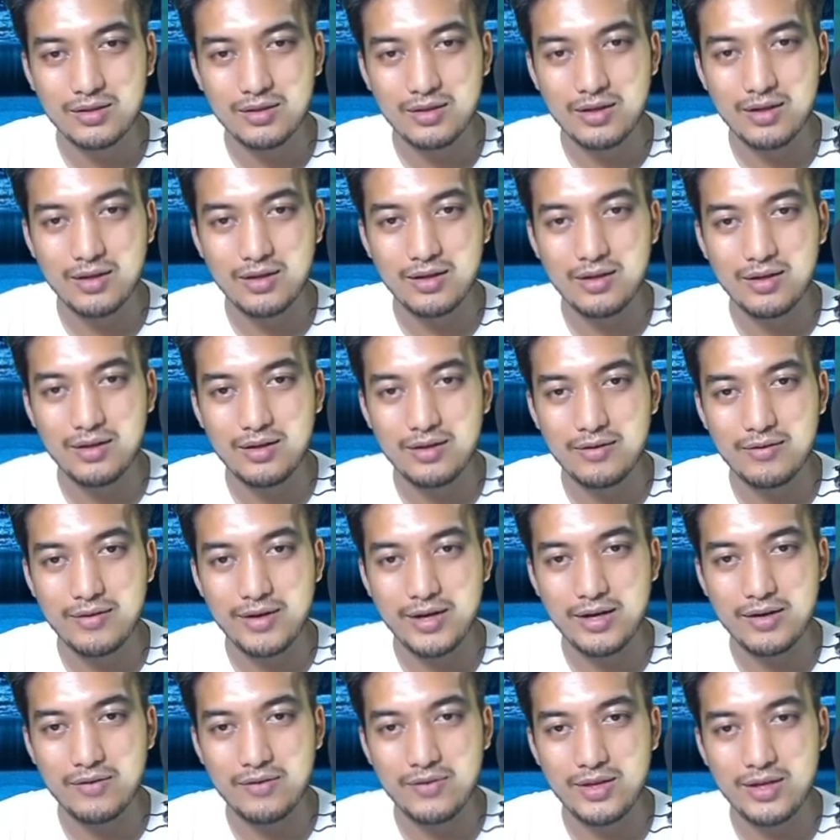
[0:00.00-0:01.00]
Uh-huh,
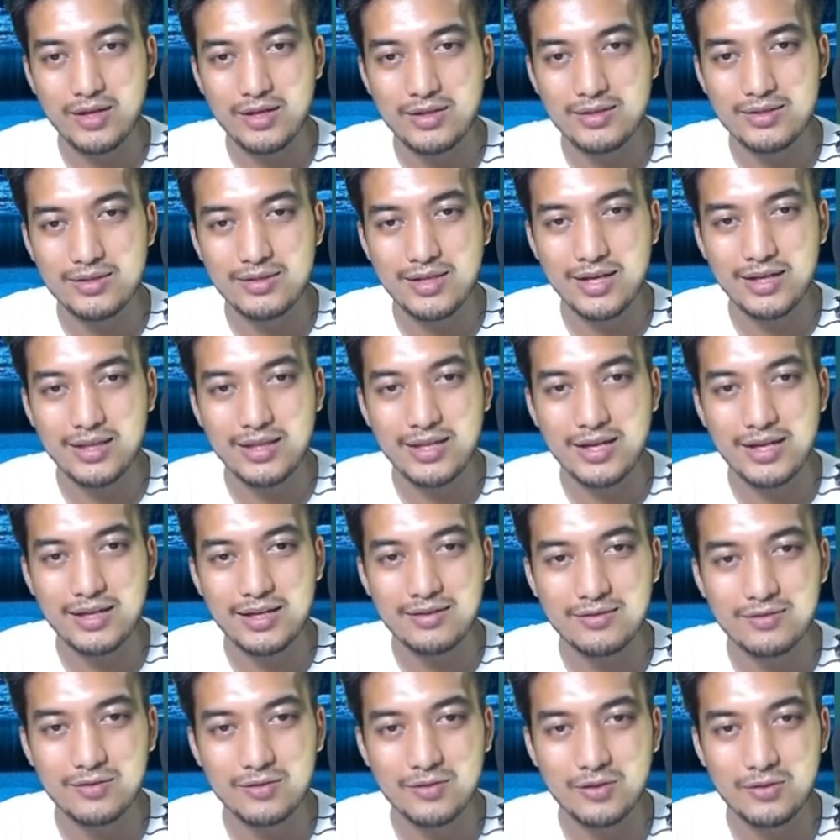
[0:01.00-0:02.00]
right over there, just like
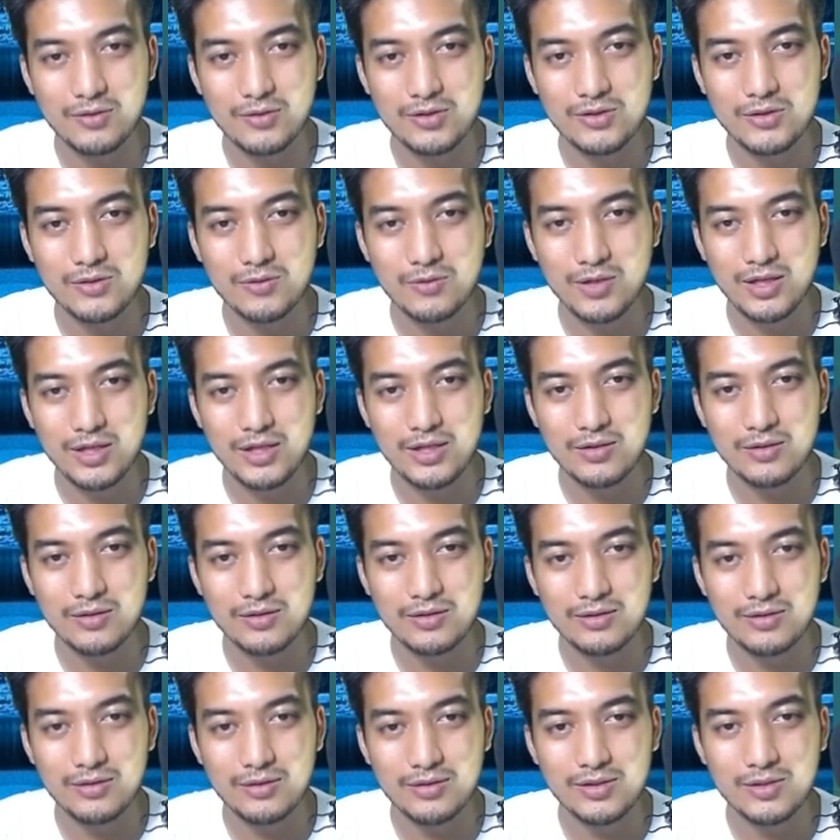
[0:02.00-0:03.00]
that. Looks really
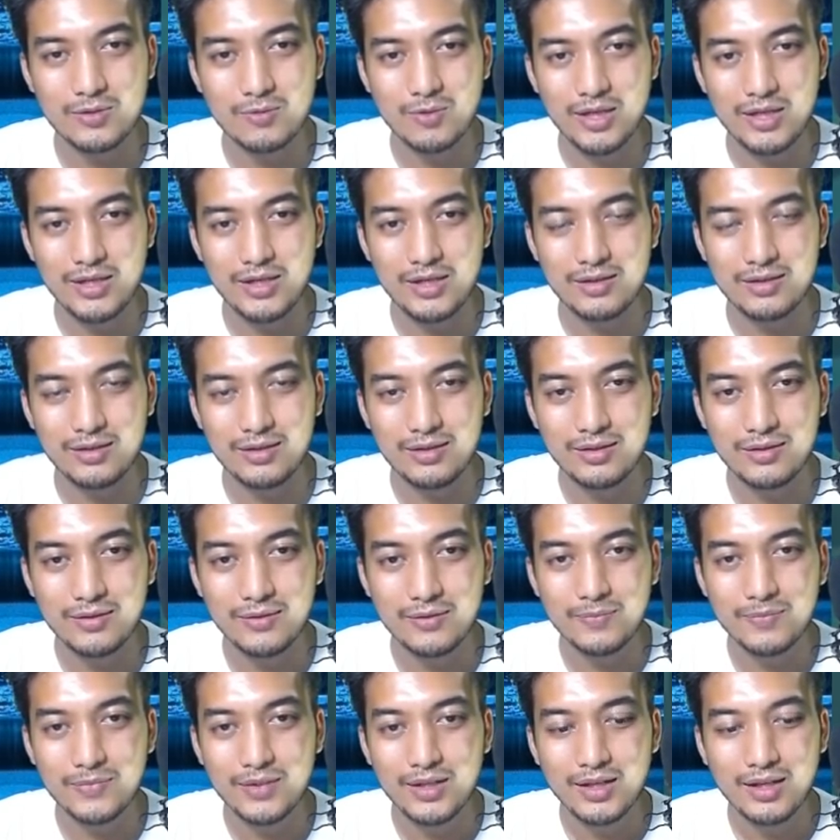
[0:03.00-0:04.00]
cool, looks really cool.
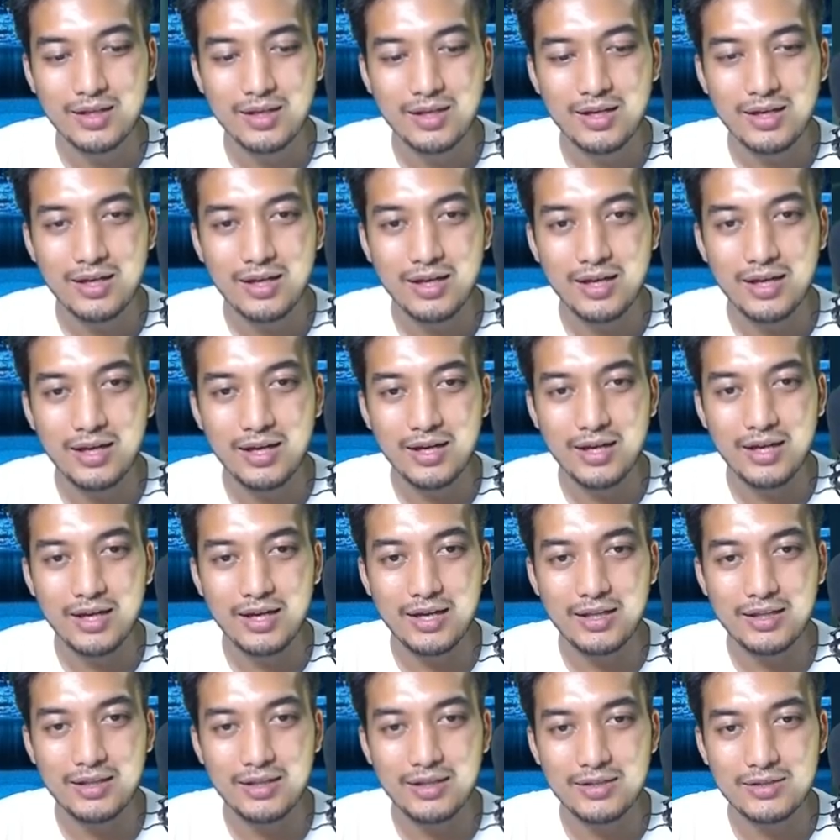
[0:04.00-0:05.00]

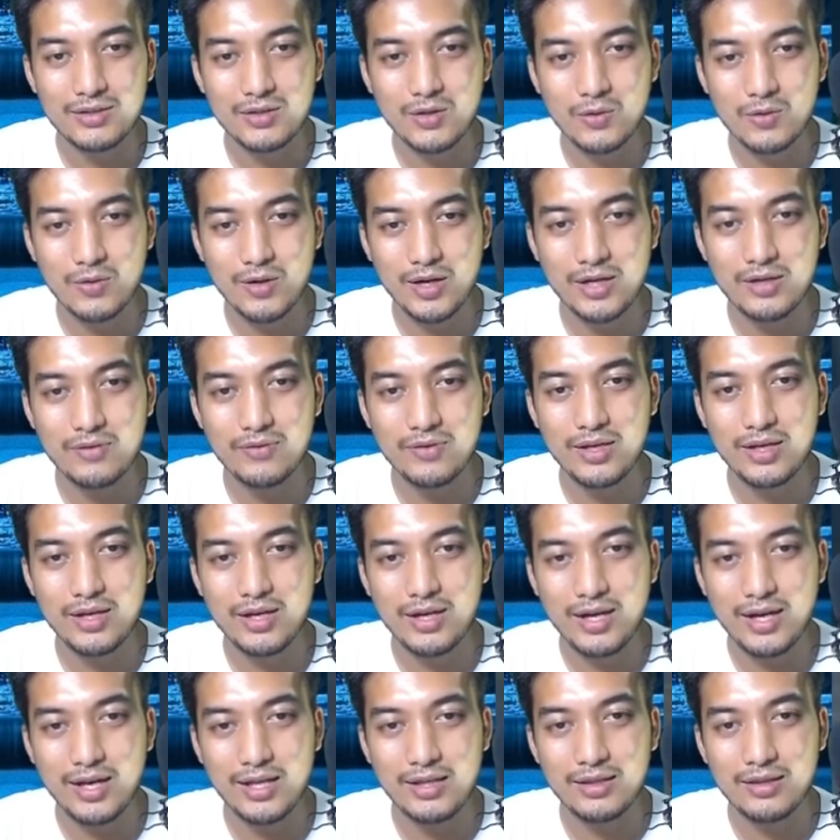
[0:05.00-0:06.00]
And let's go right over
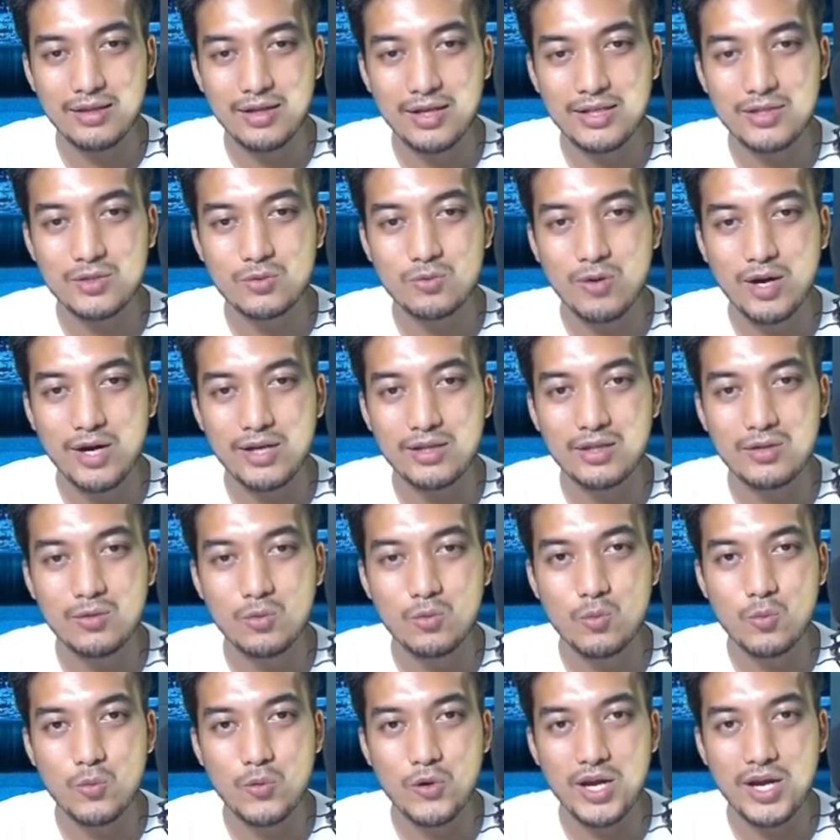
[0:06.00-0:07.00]
there and let's ride
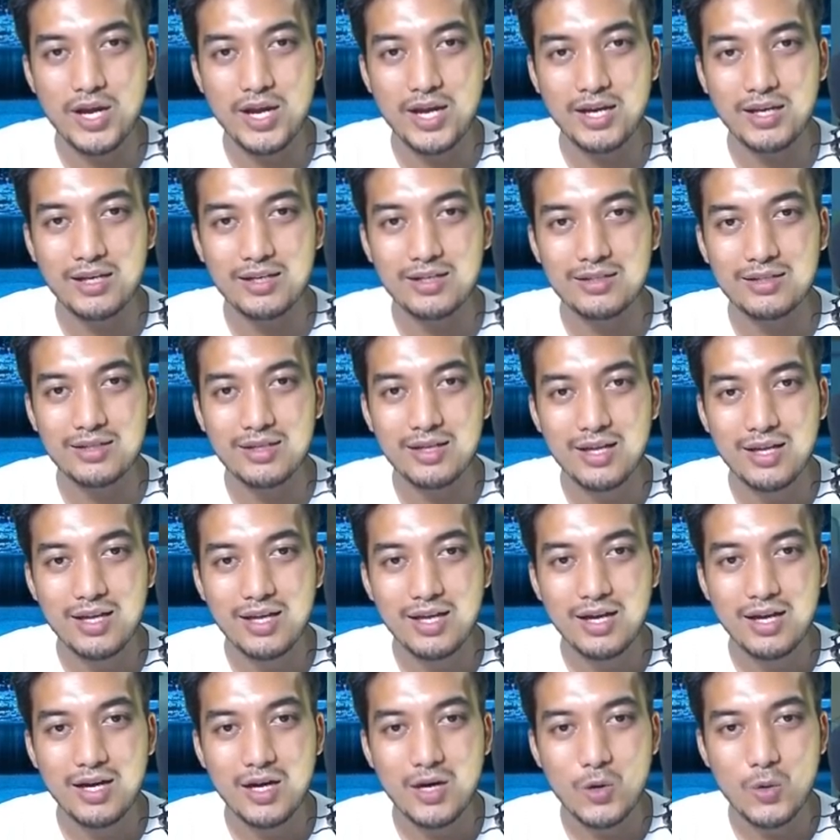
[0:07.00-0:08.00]
the wind.
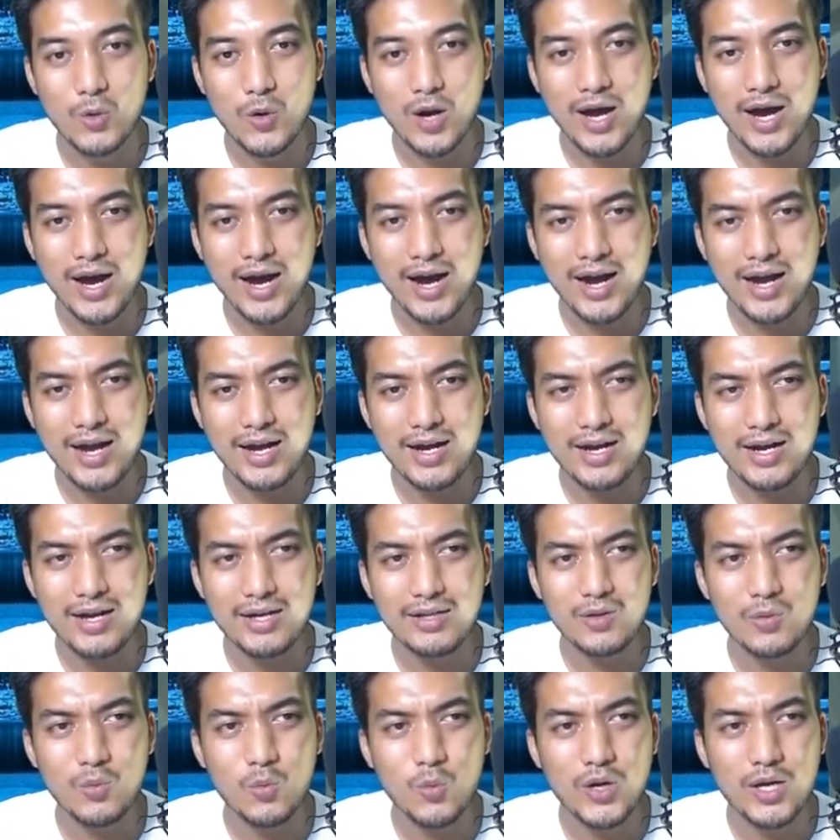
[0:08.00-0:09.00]

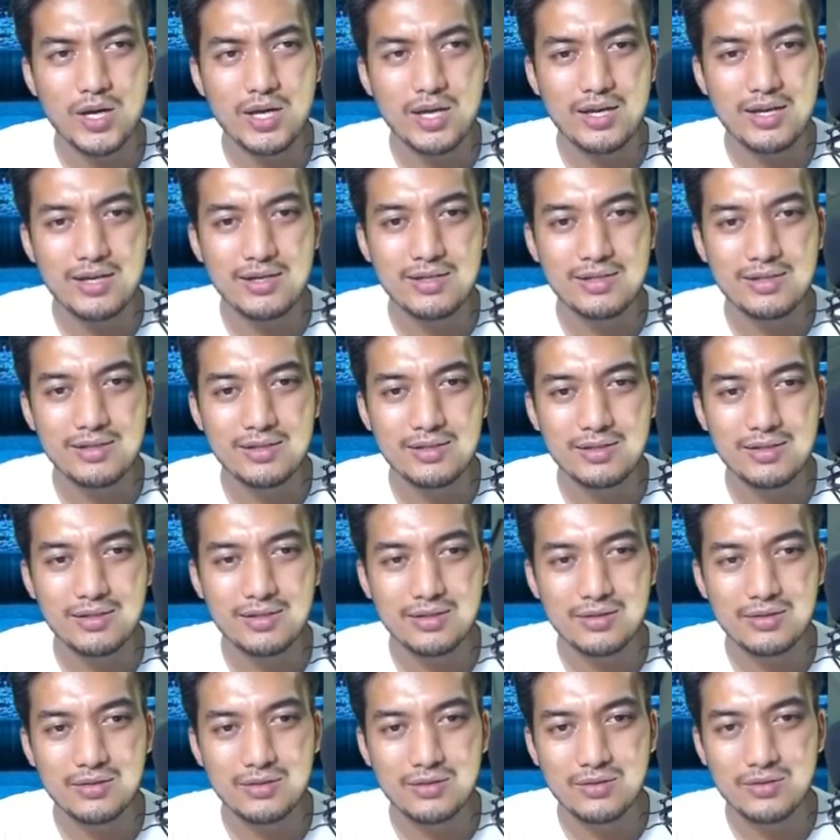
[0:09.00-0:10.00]
Ride the
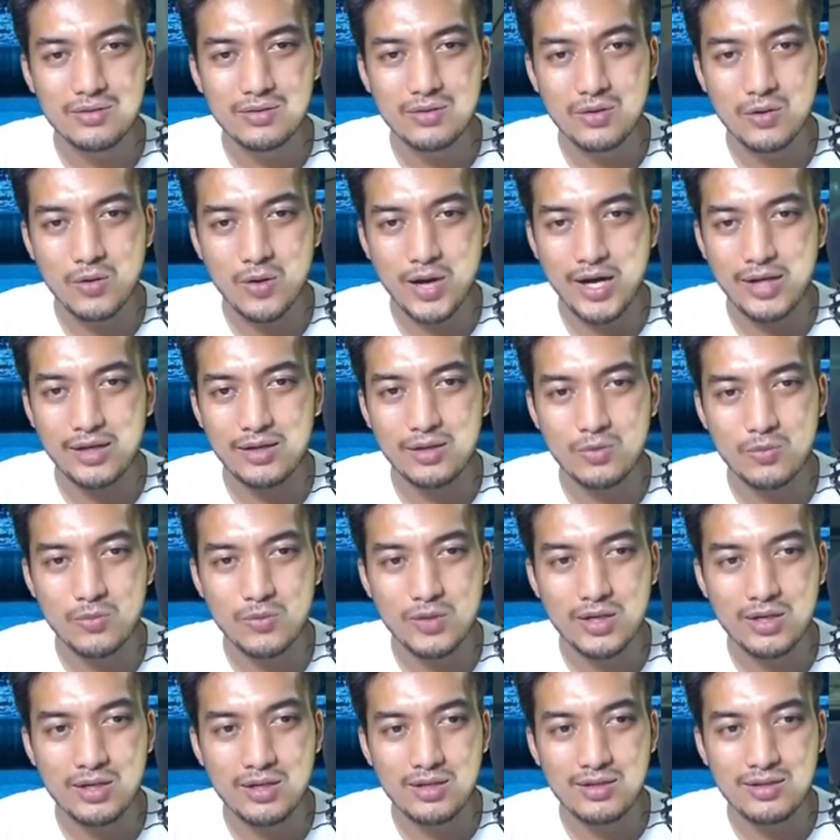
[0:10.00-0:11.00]
wind, ride the
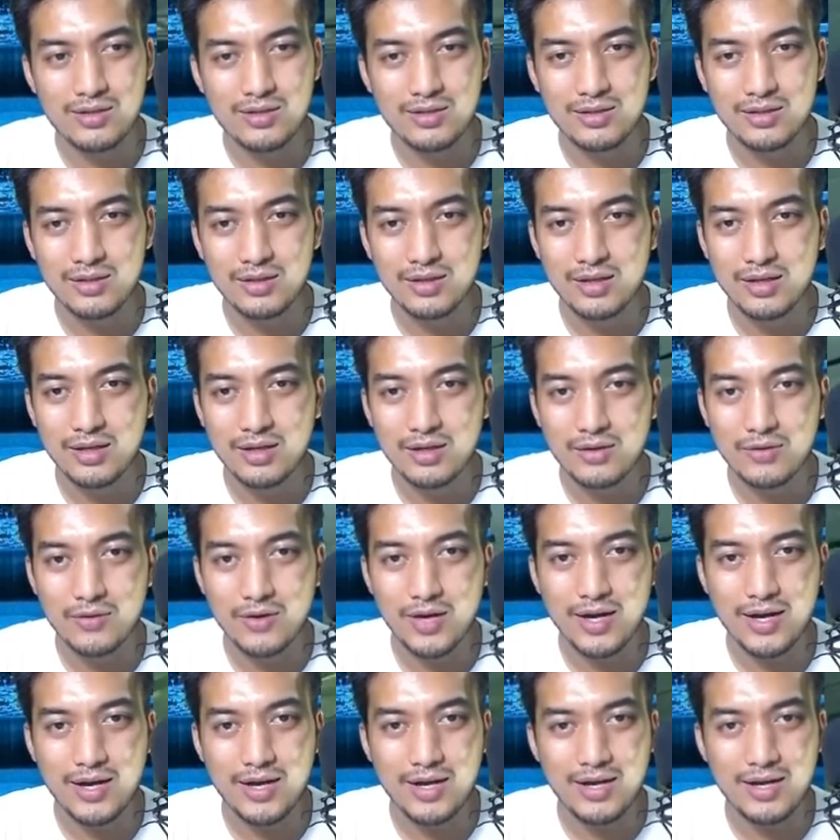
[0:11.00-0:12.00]
wind,
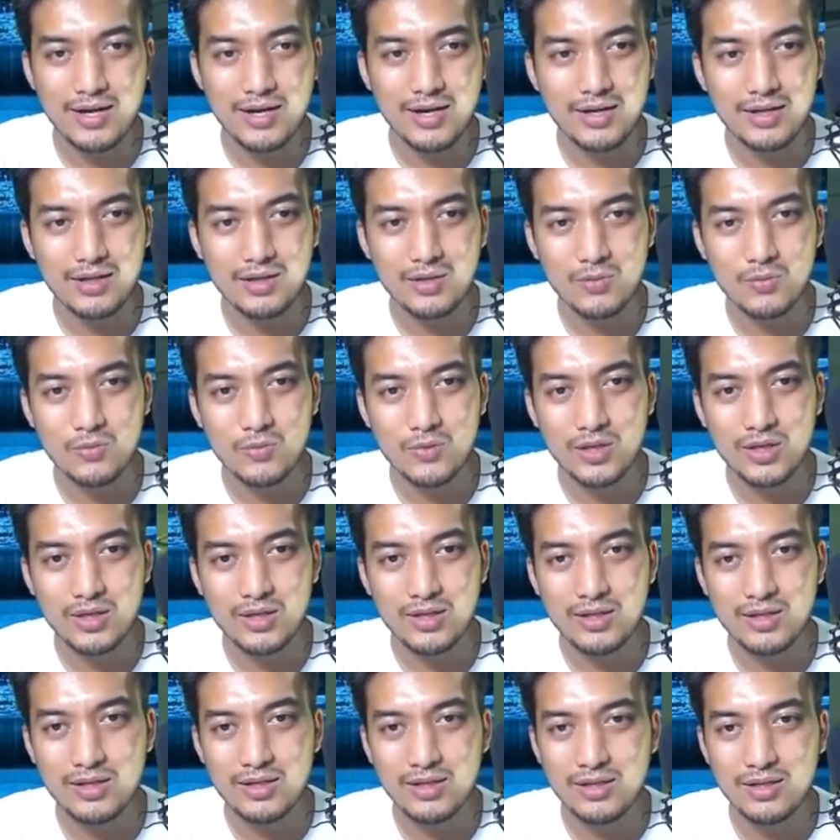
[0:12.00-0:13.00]
ride the
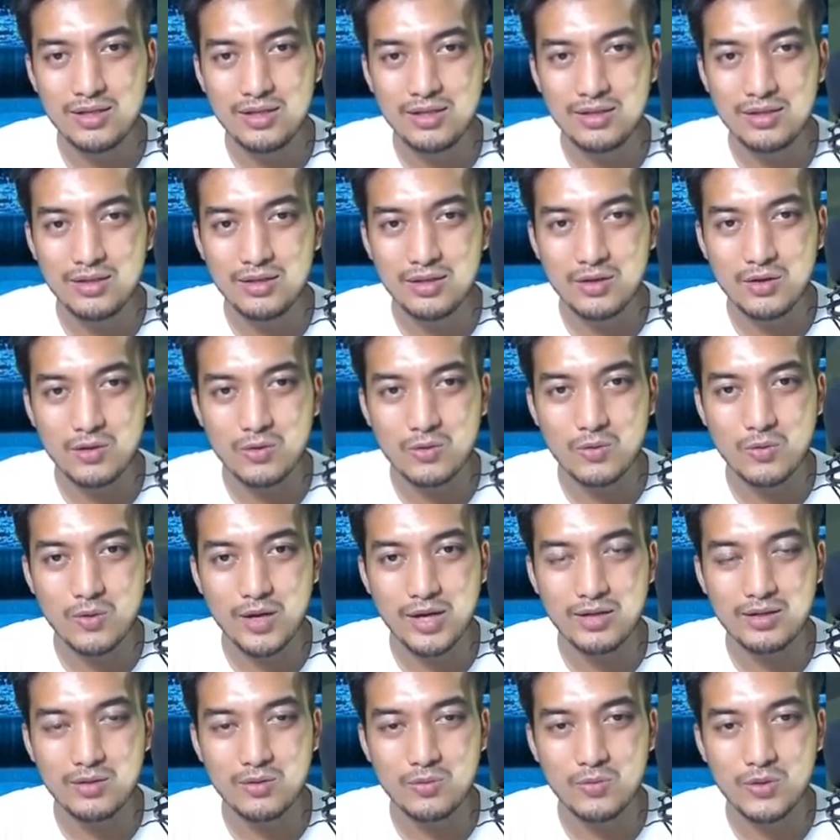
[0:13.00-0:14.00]
wind,
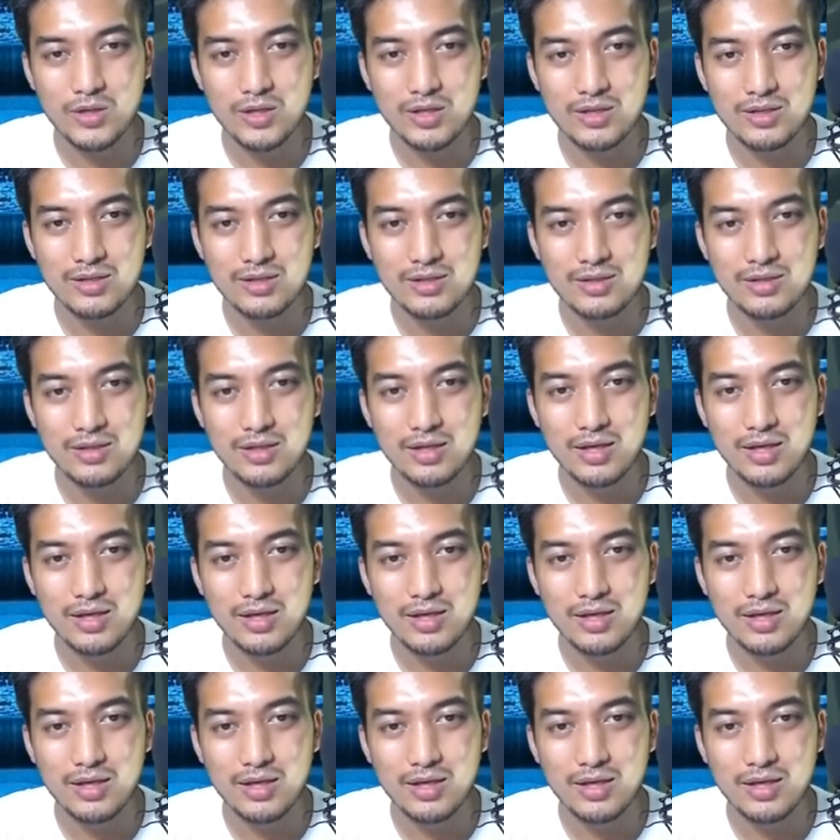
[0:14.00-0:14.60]
ride the wind. Ride the wind.